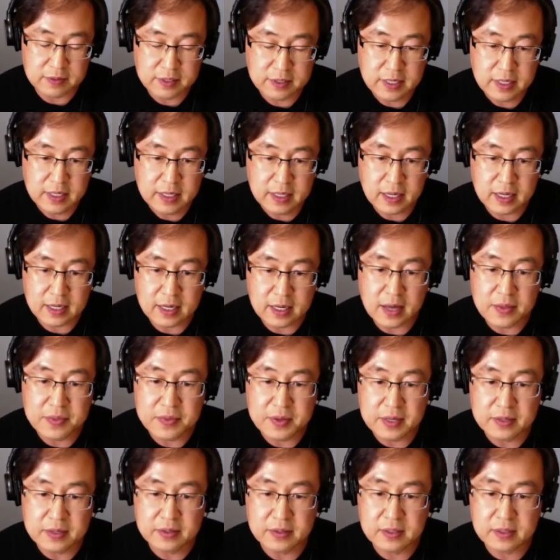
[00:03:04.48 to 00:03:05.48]
And at the
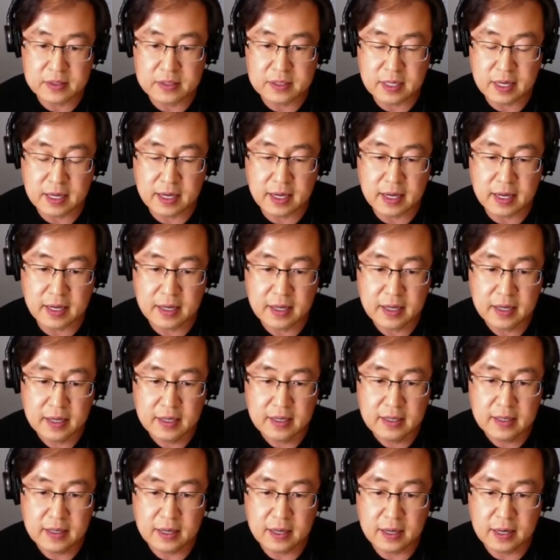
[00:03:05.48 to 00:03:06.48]
end of the day,
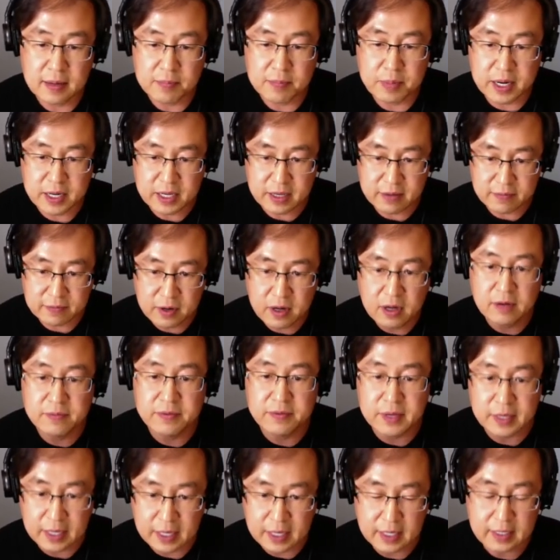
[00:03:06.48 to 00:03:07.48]
by
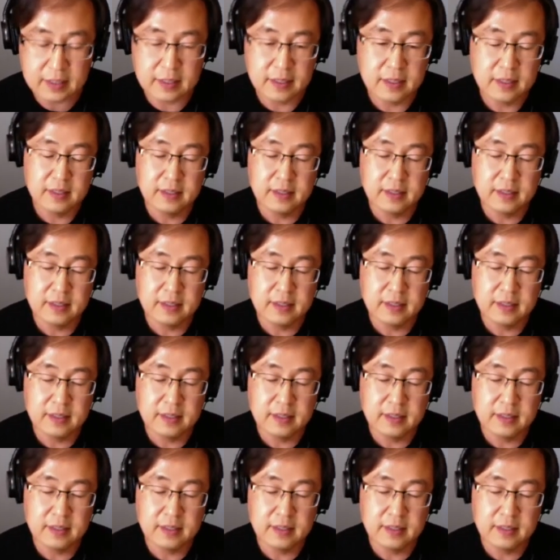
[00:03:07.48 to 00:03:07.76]
evolving it